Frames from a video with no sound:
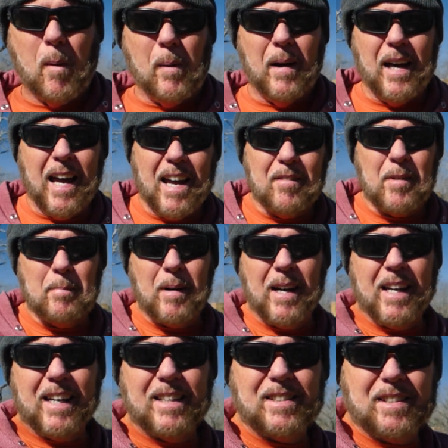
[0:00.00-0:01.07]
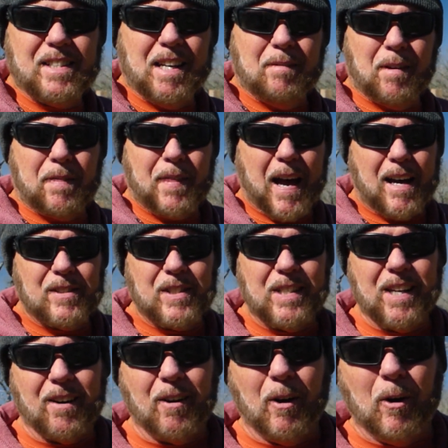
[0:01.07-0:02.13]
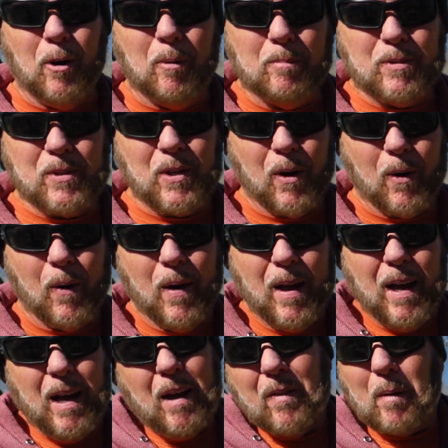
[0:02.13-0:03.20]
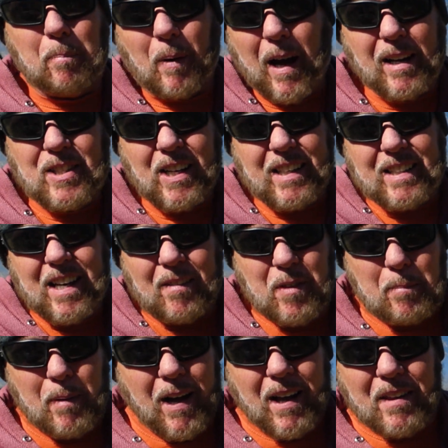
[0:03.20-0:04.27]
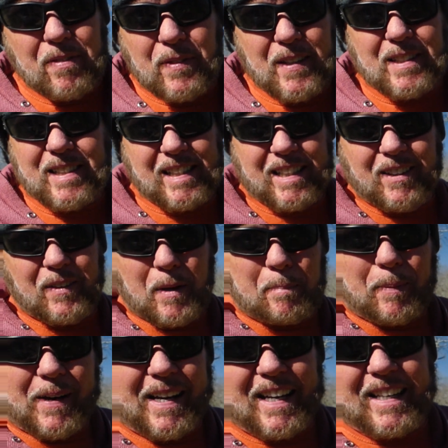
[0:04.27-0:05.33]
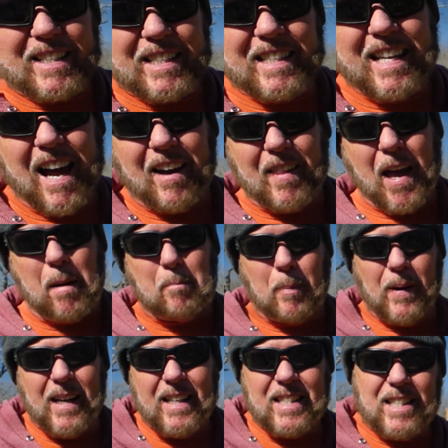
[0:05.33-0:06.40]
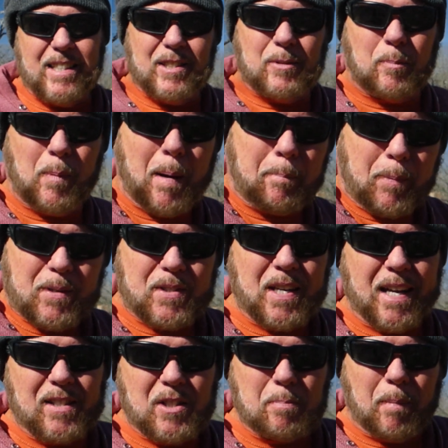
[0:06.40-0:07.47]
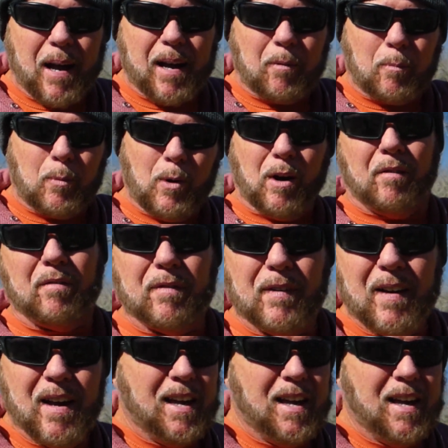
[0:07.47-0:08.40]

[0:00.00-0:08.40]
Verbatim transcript: Well, hey everybody, it's Steve a Thousand Year home. So the project of the month is still the bridge. Now that bridge just represents my roof.